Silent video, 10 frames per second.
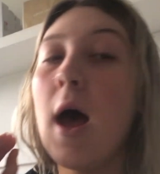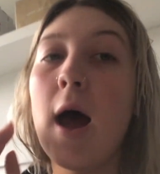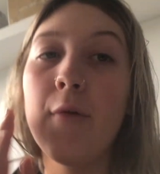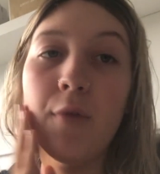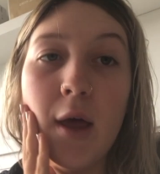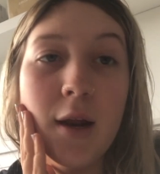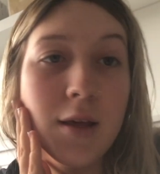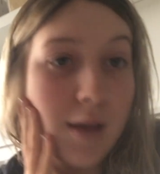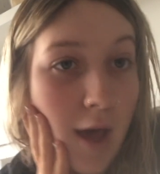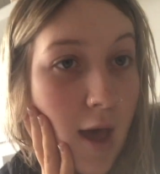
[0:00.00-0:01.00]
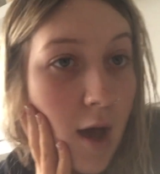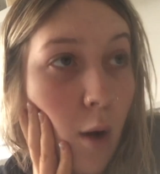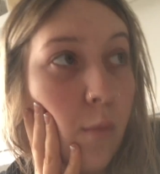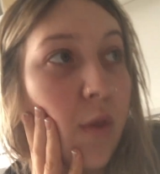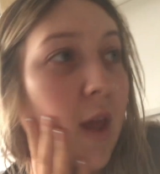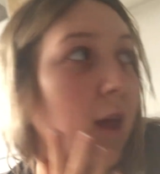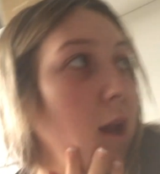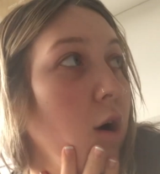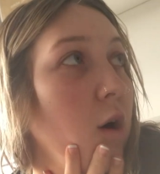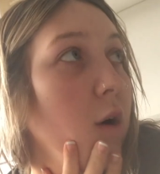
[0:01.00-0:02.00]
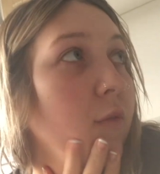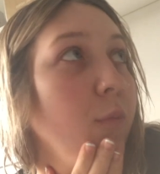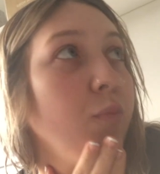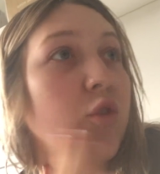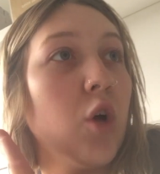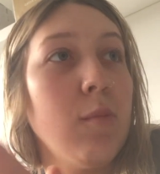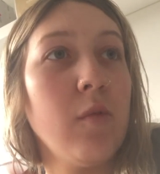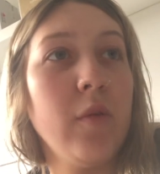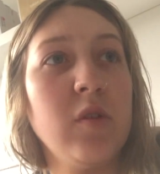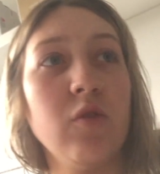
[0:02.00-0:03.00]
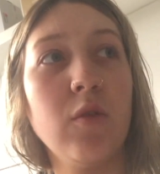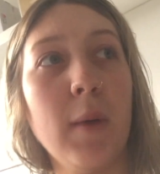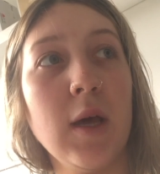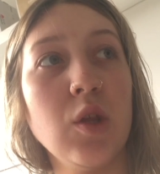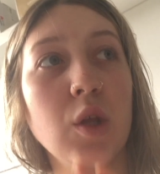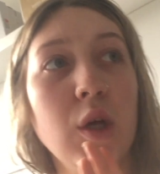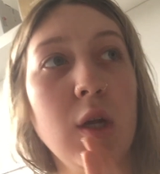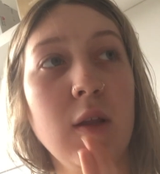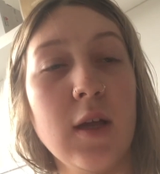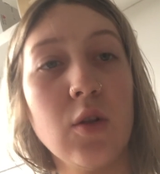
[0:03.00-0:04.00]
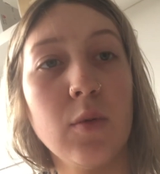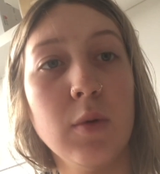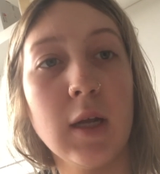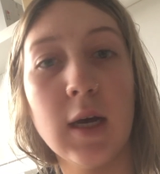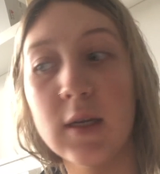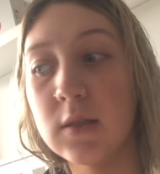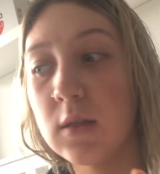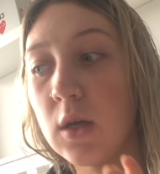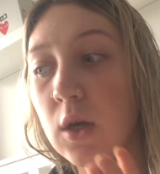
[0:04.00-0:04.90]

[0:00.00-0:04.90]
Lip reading: And then yeah, I'm thinking of starting my room transformation in the next couple of days.